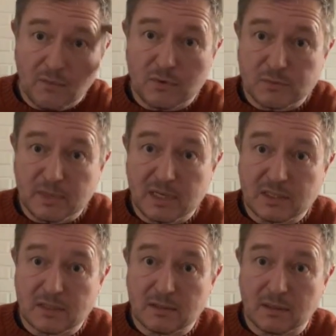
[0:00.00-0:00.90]
which
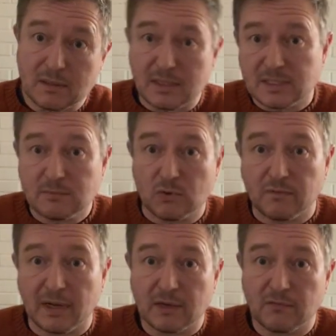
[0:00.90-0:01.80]
means getting more
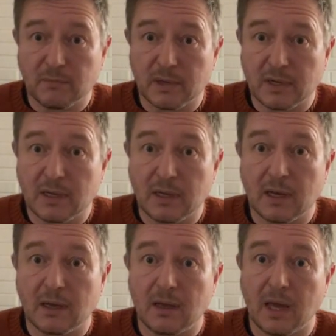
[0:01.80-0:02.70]
value for money
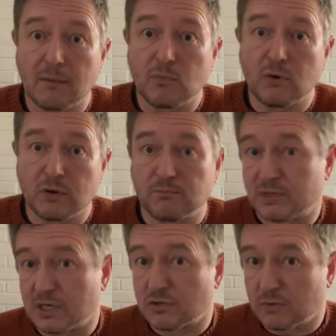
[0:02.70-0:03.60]
and more
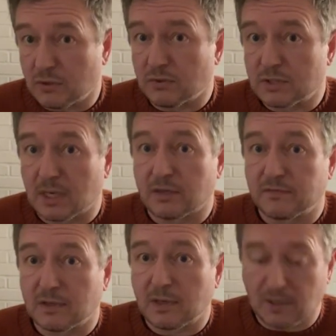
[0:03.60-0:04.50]
potential use out
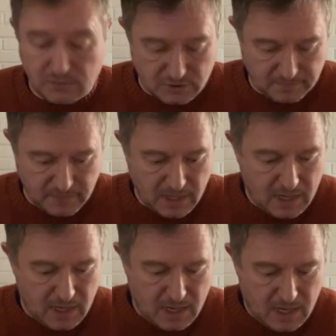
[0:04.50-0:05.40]
of your clothes.
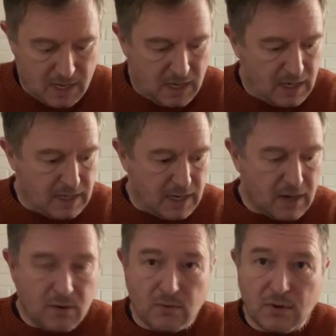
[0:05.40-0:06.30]

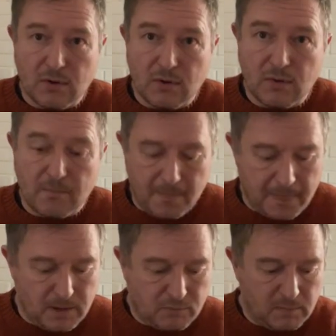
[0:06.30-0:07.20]
Now,
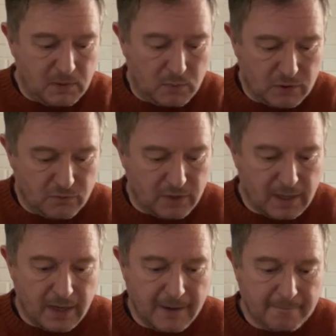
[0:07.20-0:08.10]
you're probably
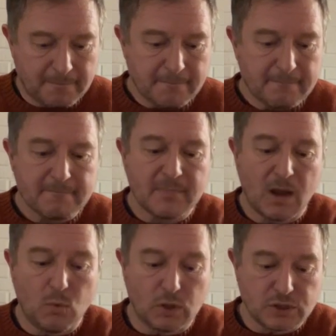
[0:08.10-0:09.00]
wondering,
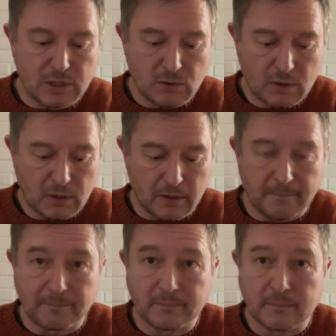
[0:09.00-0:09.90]
what's it look on?
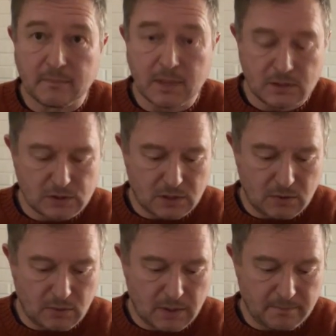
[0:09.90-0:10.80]

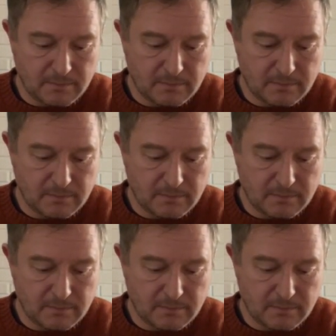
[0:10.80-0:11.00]
So,